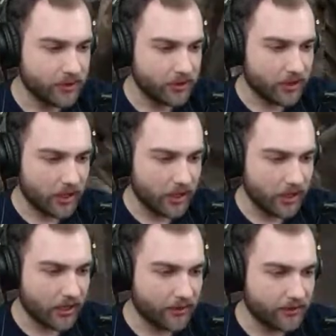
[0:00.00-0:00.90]

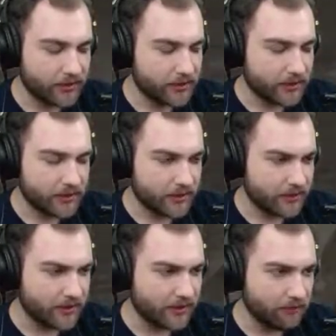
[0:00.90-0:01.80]

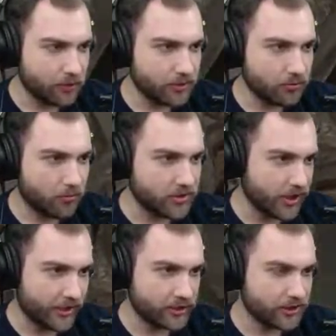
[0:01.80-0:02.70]
the difficulty will be
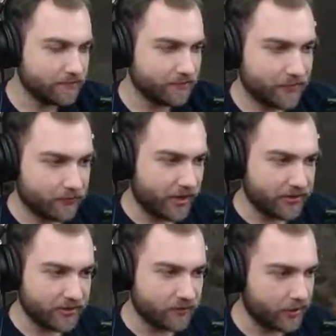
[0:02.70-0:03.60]
changing throughout
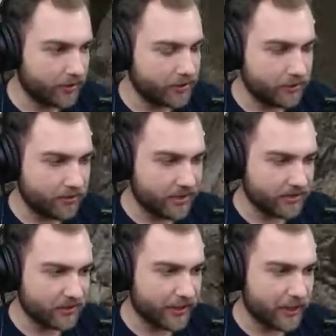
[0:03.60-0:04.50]
this run
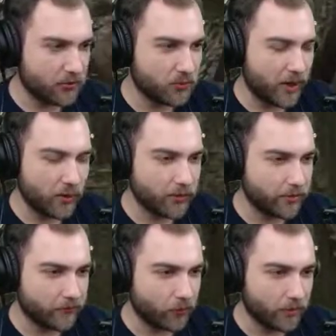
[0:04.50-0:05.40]
based on how well we
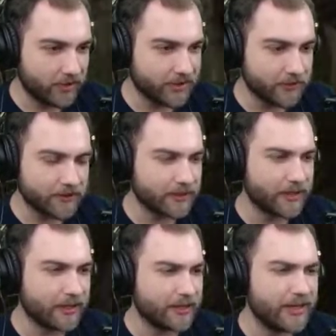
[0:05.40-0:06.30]
perform. Basically,
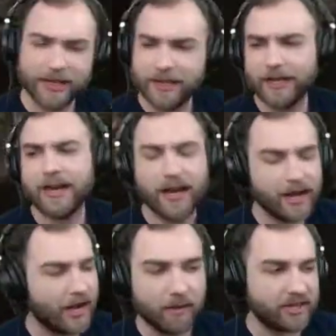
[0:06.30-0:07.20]

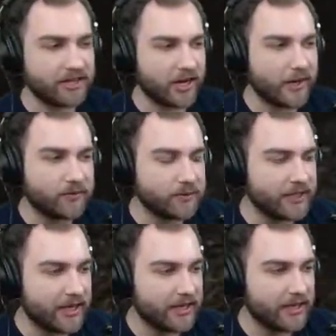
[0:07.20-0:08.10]
how many times we
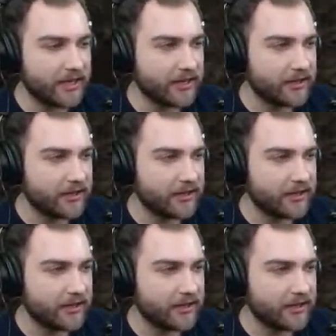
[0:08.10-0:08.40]
get hit,